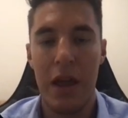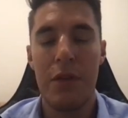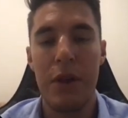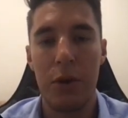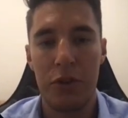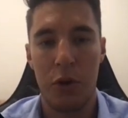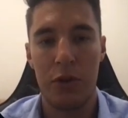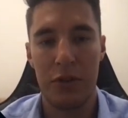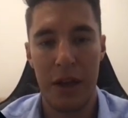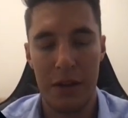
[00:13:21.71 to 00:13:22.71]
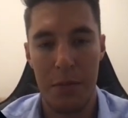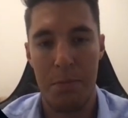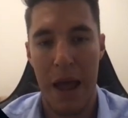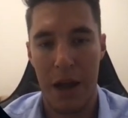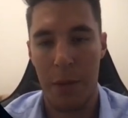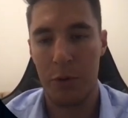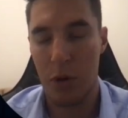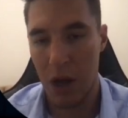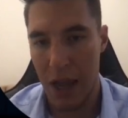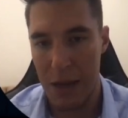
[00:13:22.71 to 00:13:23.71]
there is content to back up your
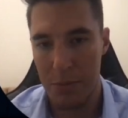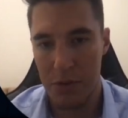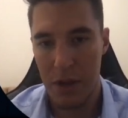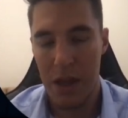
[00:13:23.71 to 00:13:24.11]
claims.